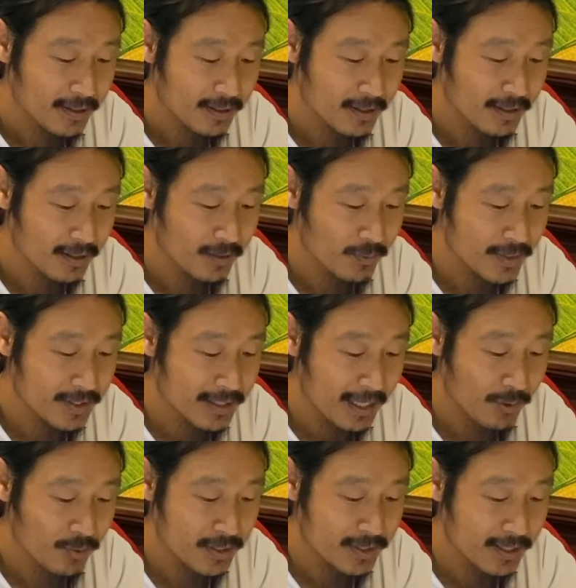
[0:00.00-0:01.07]
with
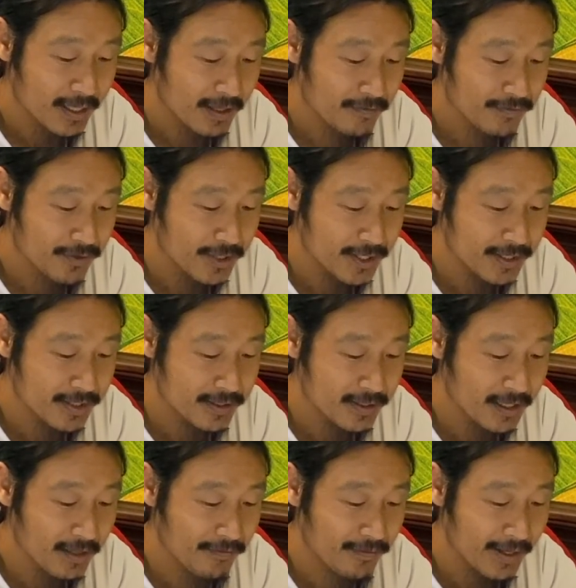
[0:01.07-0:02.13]
our staff, kitchen
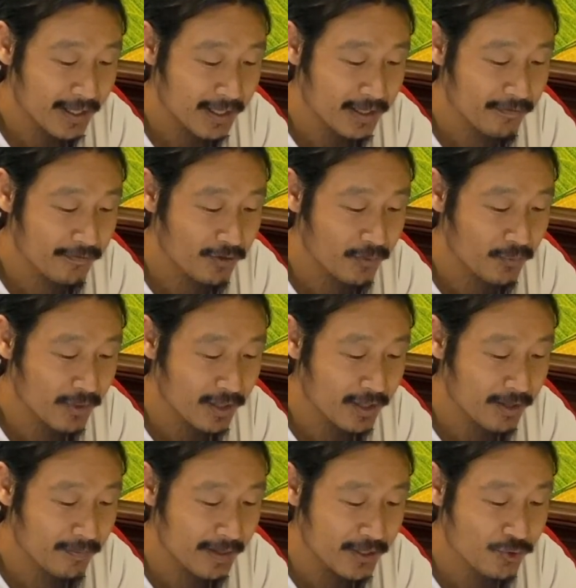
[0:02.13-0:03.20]
staff. I confirm with
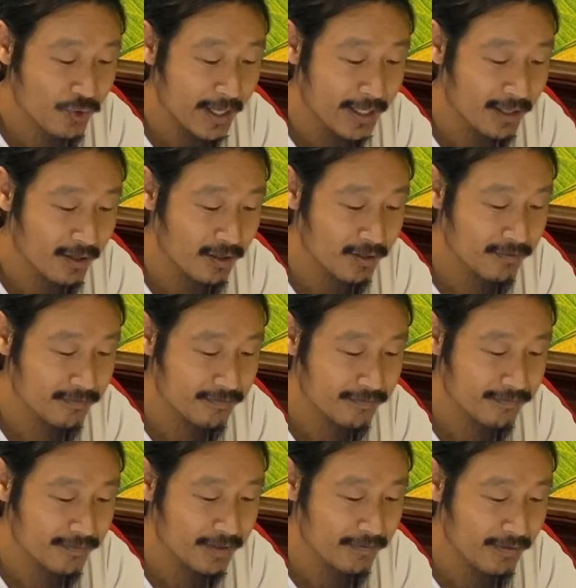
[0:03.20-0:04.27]
them. They tried a lot of
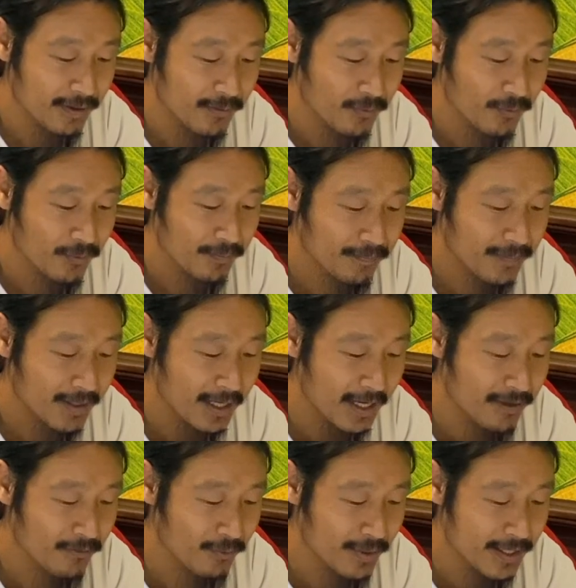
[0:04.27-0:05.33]
different kind
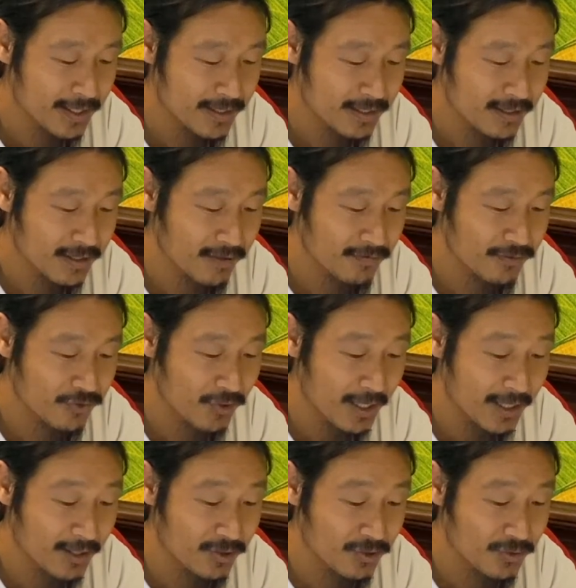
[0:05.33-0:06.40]
of ways of
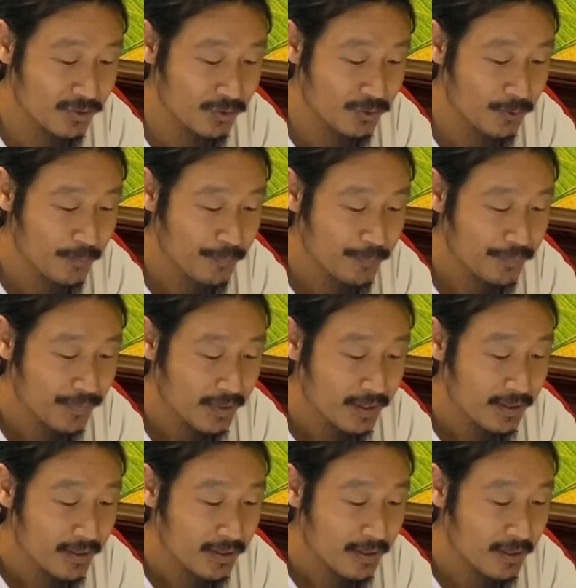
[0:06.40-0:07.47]
trying to
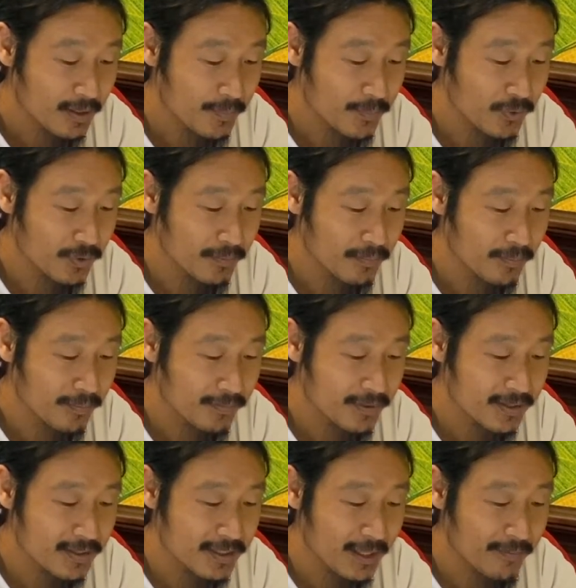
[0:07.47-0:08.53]
put
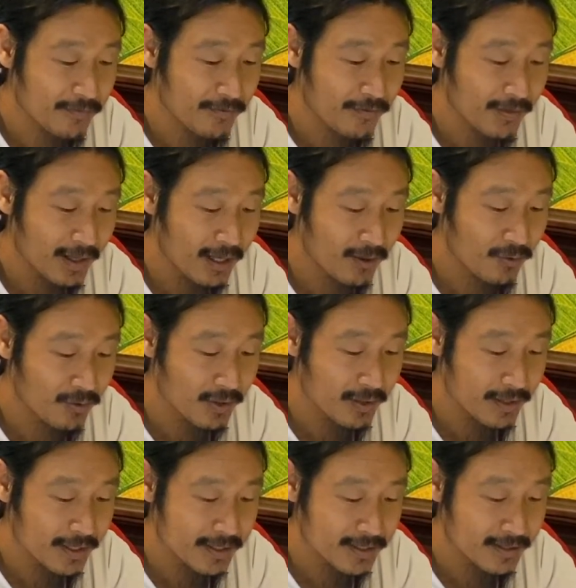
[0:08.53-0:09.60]
some flour,
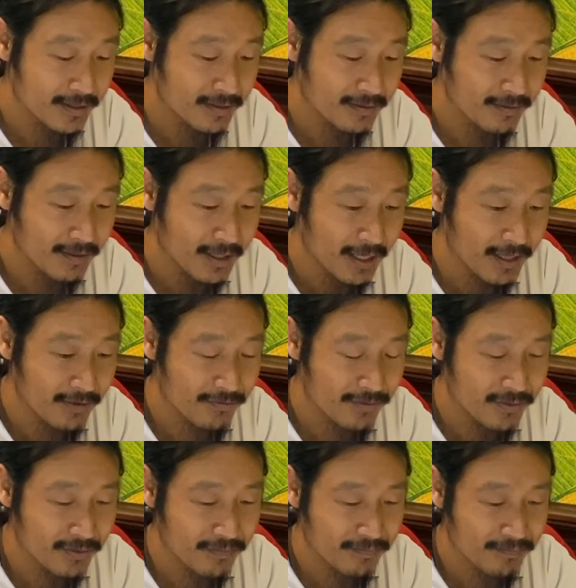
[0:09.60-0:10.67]
this kind of
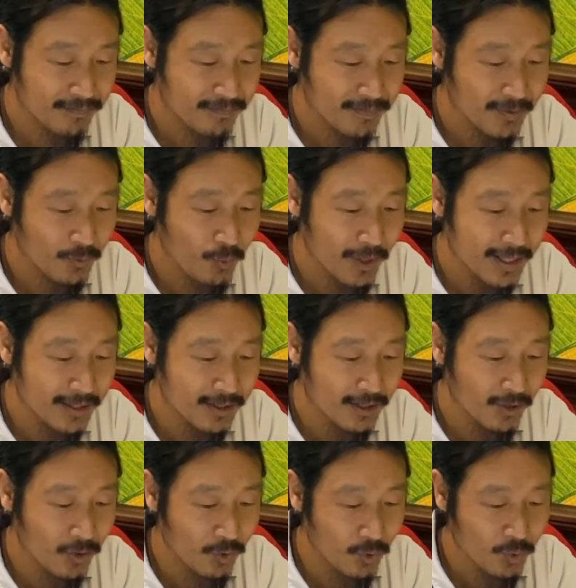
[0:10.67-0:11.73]
wet
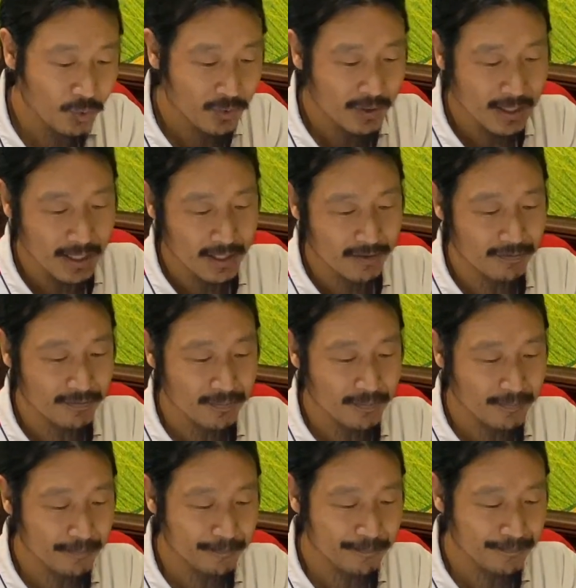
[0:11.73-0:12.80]
dough, kind
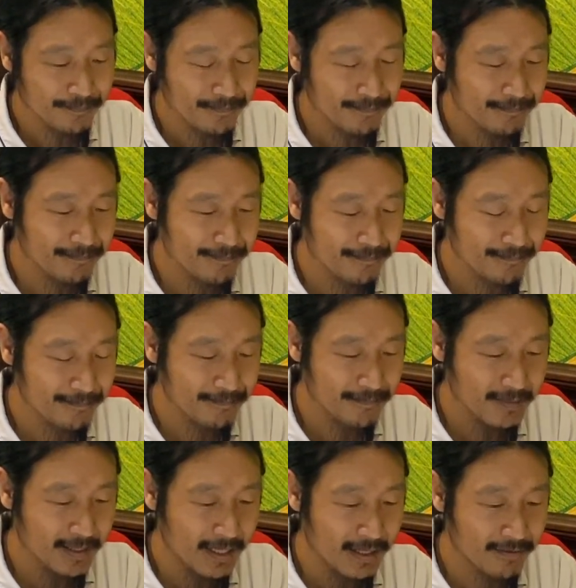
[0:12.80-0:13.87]

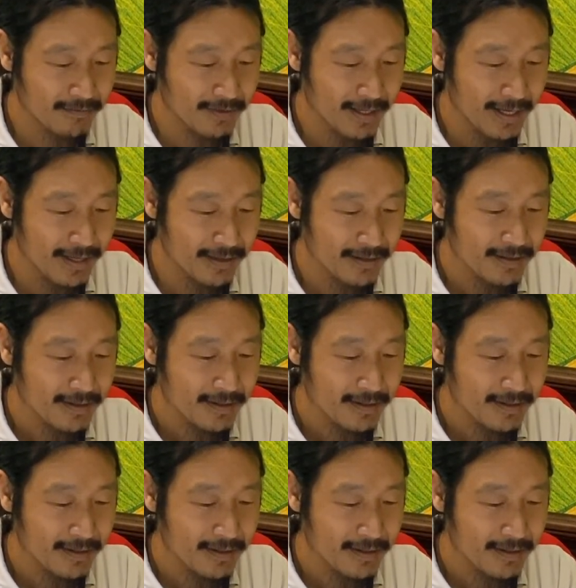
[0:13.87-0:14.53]
of get